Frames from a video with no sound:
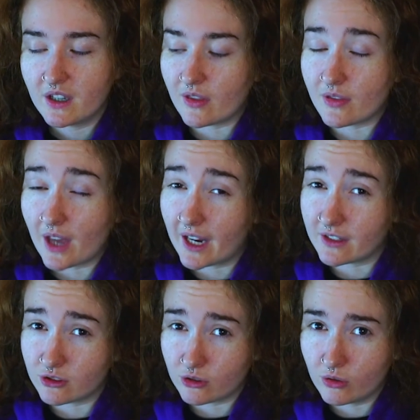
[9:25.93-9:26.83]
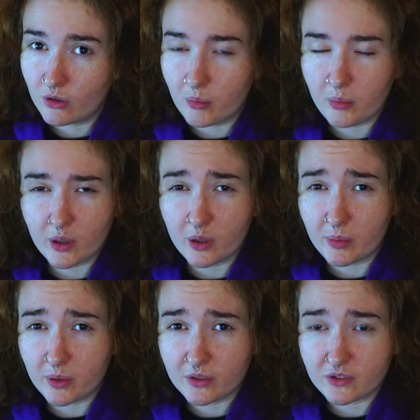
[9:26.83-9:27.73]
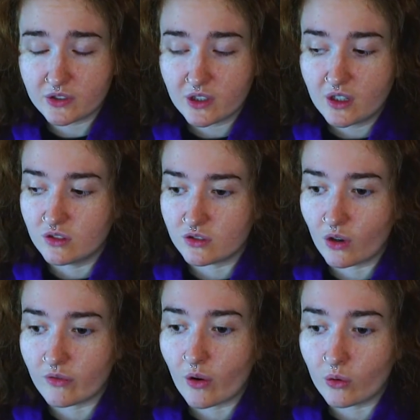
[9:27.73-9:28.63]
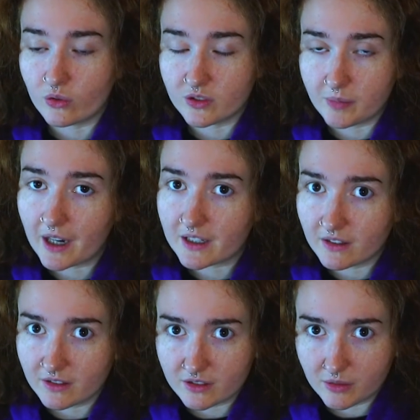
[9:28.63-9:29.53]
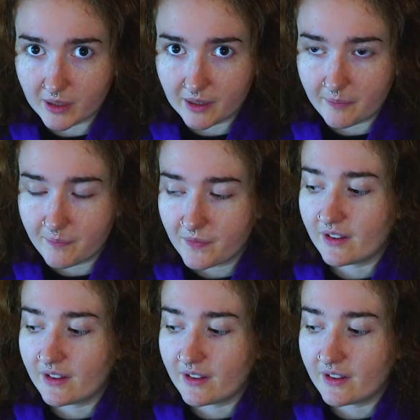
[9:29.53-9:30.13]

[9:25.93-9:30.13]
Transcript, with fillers: and that is done on purpose to sort of hold us back a little bit.